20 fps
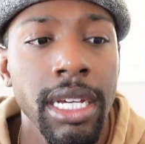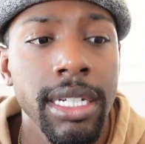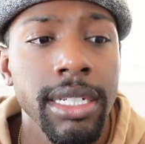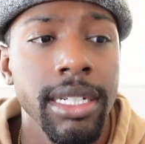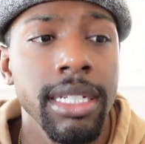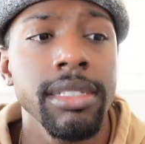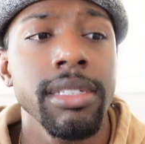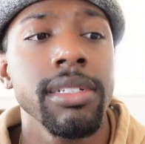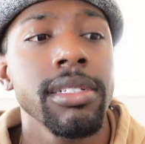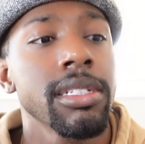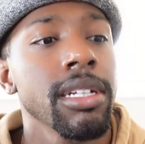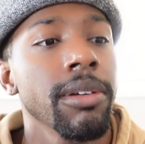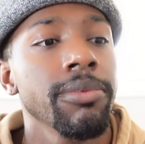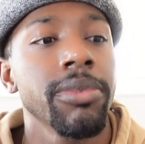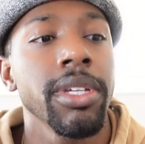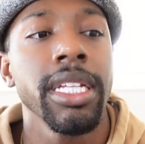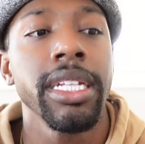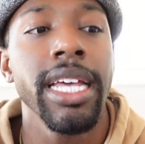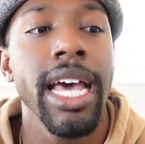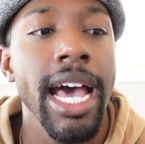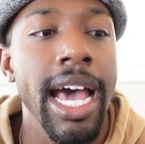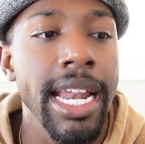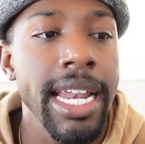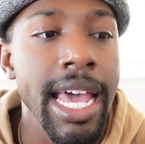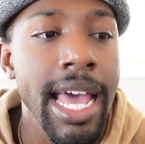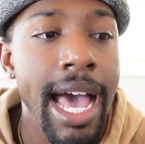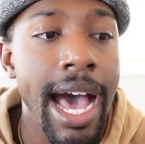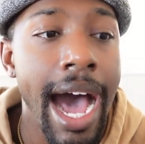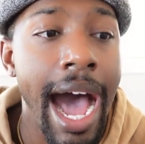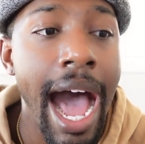this is something that
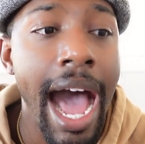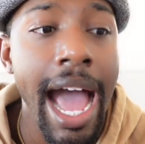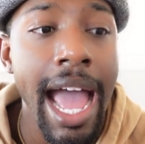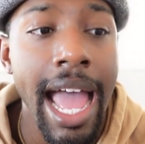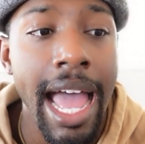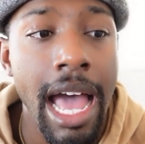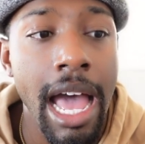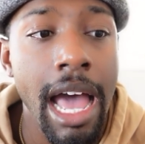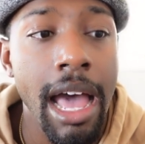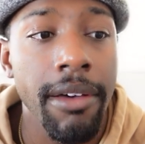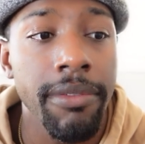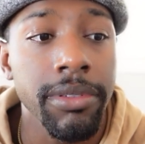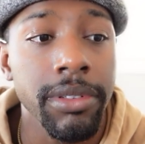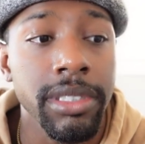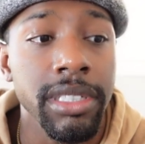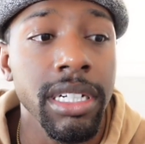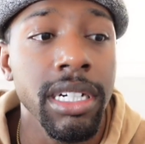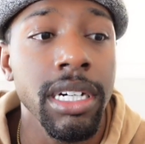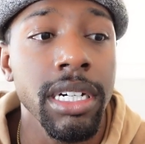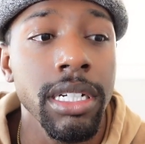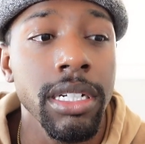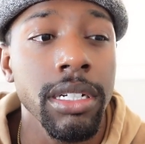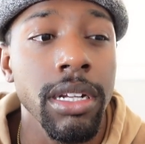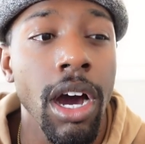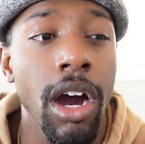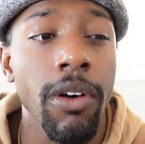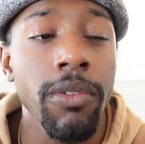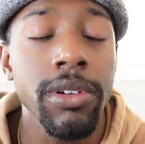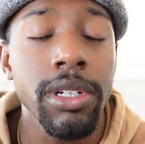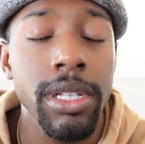I have done
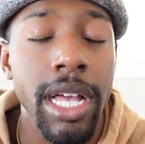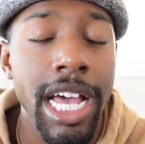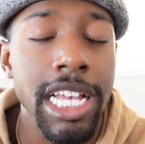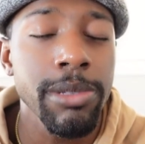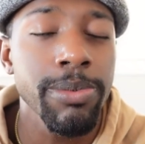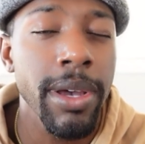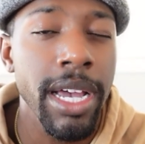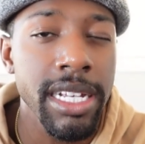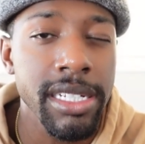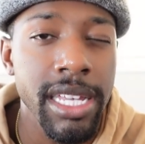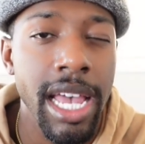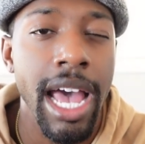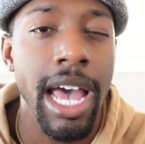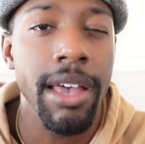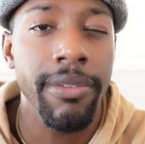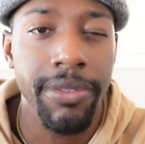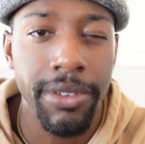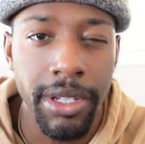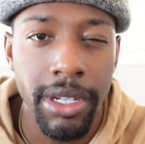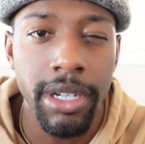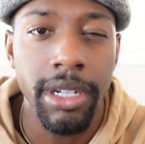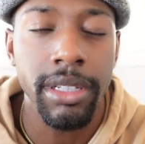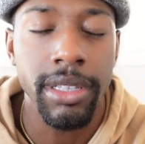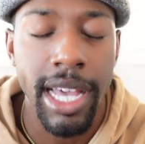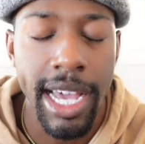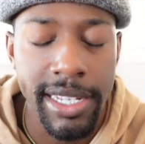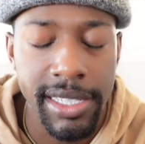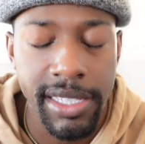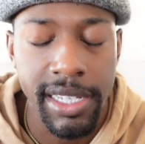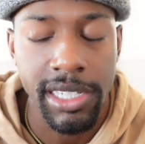over the past half year,
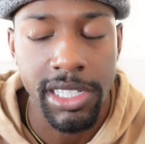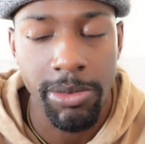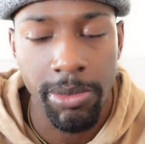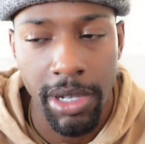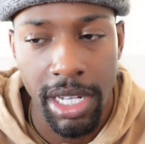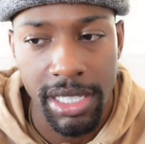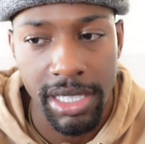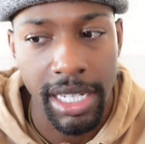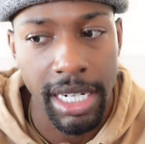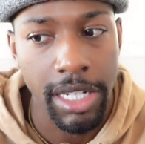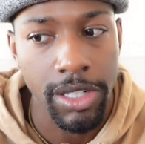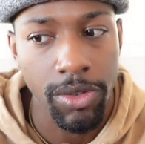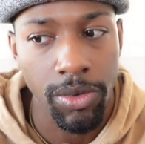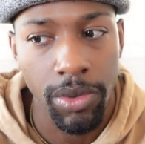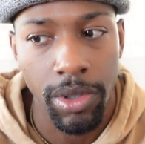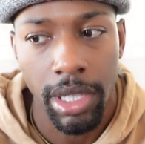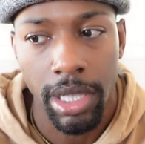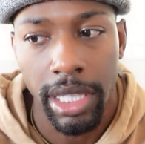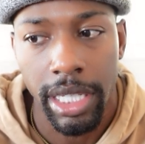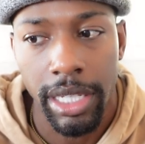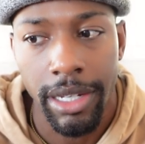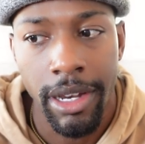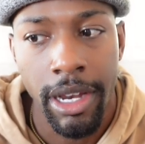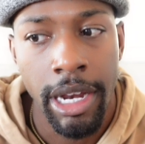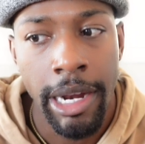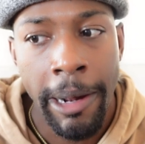last 6 months, that has really